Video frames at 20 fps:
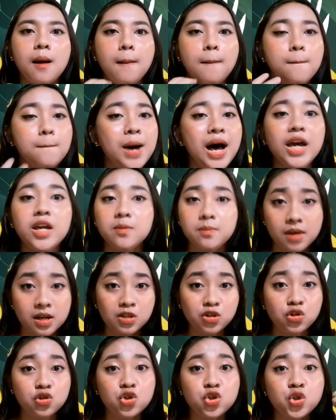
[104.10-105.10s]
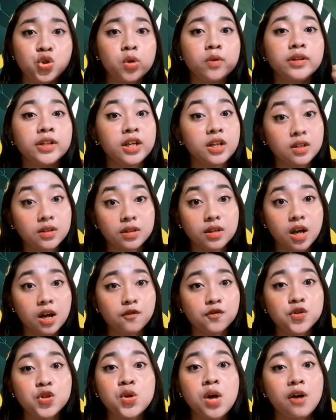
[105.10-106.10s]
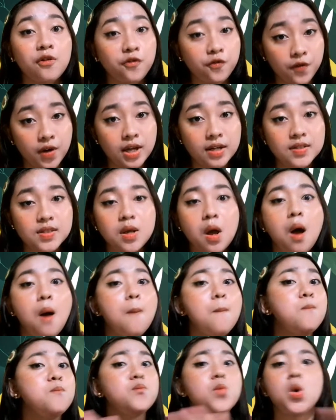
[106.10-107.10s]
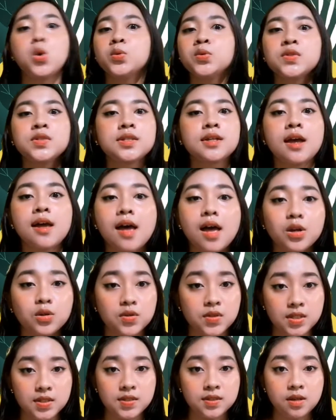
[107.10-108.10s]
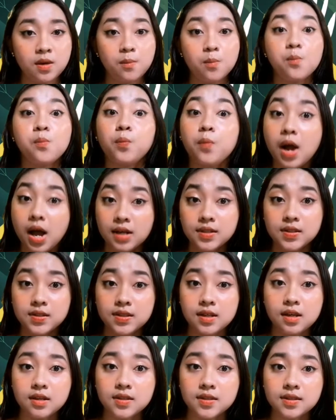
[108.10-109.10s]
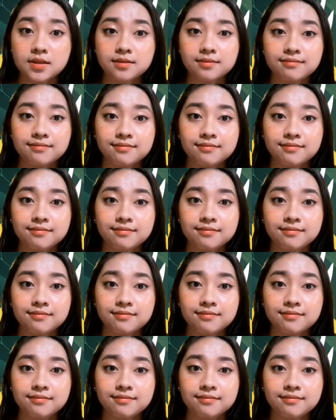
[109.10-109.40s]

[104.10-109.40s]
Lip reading: biomass strongly enough to affect most ecosystem processes.